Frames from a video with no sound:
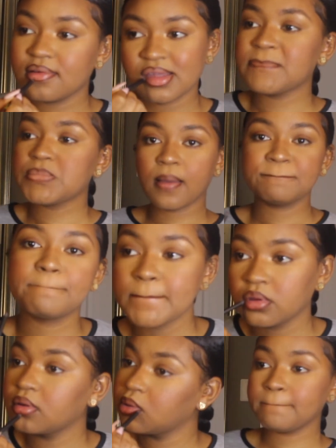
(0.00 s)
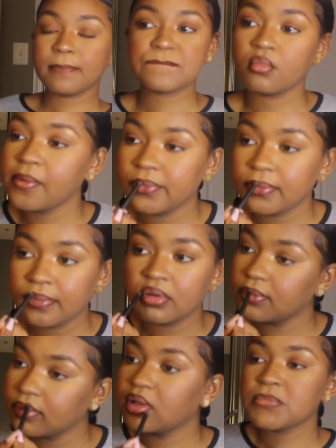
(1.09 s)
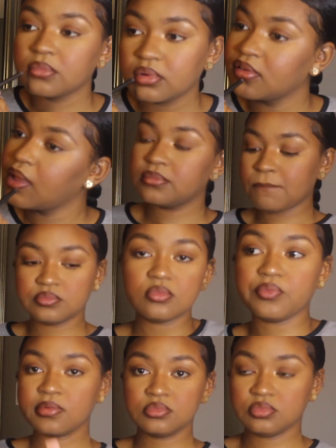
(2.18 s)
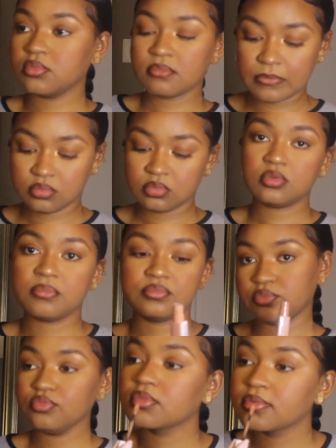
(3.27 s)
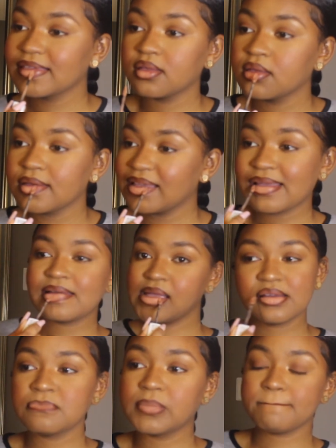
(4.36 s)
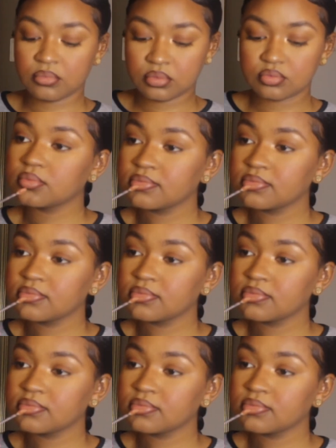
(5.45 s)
And then we're going to move on to my lips, and I'm going to use Colourpop BFF 4 lip liner and Maybelline's